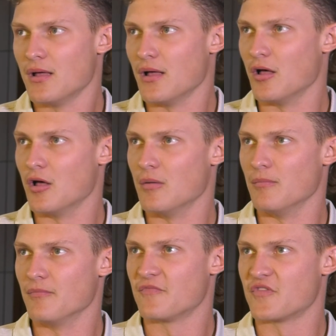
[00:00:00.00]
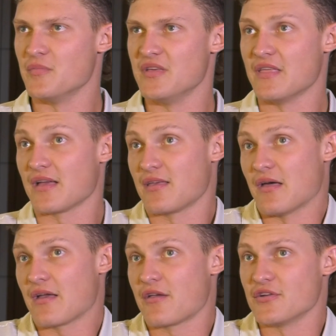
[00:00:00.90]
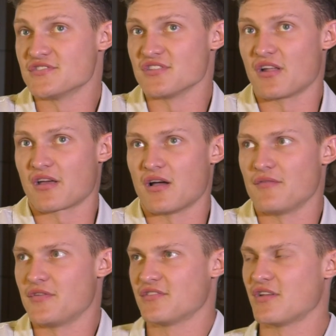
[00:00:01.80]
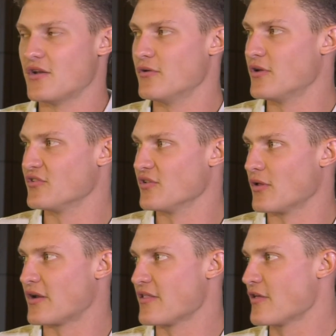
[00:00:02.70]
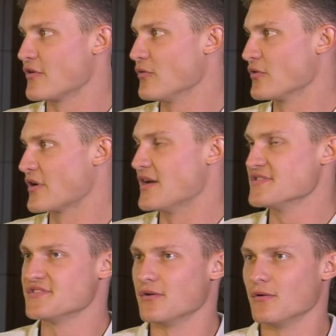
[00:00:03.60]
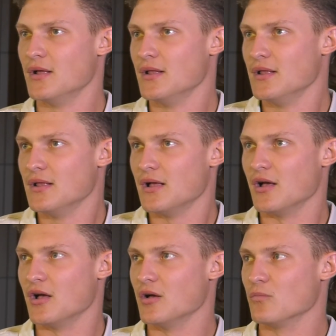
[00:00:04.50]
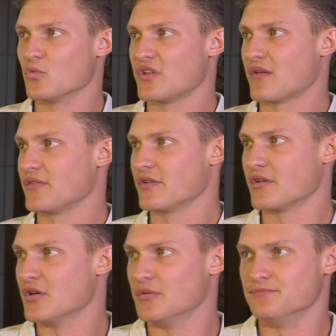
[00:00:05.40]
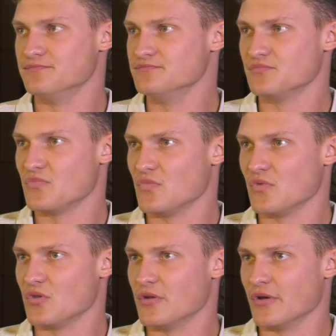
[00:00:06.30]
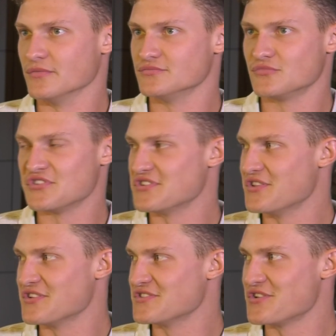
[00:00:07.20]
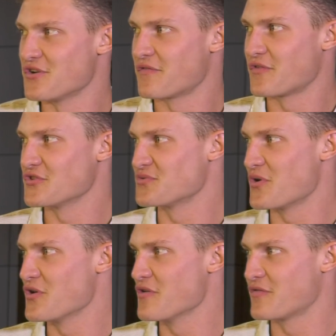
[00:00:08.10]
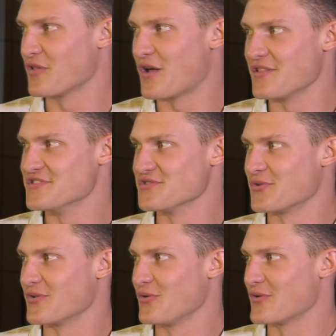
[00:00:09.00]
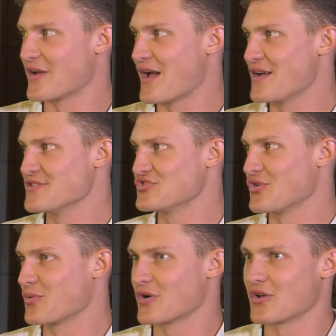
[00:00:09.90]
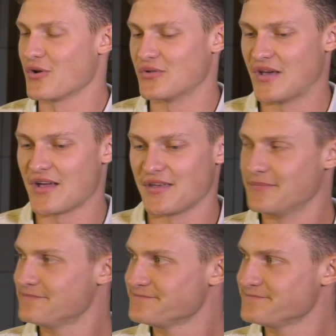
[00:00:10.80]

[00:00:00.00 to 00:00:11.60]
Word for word: um, for me, that that carries a lot of confidence. I know it does a lot of the other older guys. So um, we're definitely gonna, you know, this this isn't our first rodeo for a lot of these older older guys. So we're gonna go attack it.